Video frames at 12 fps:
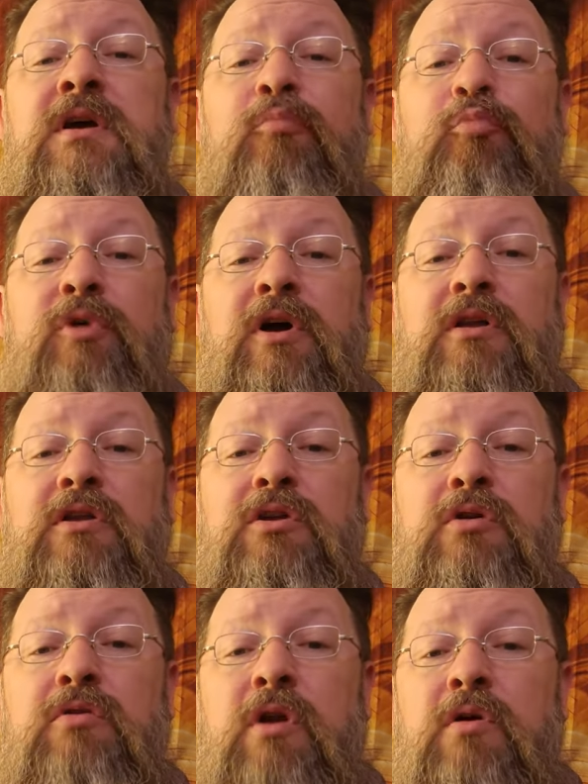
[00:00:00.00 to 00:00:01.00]
But
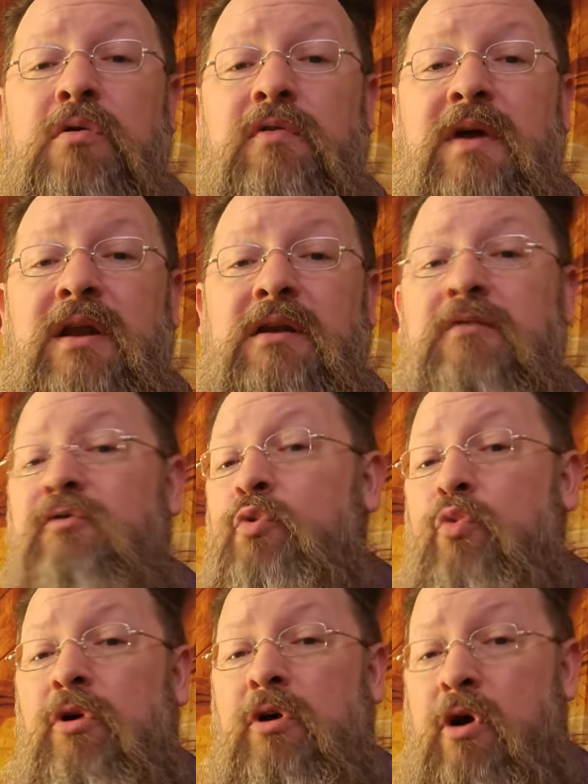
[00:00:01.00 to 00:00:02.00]
you know that if you work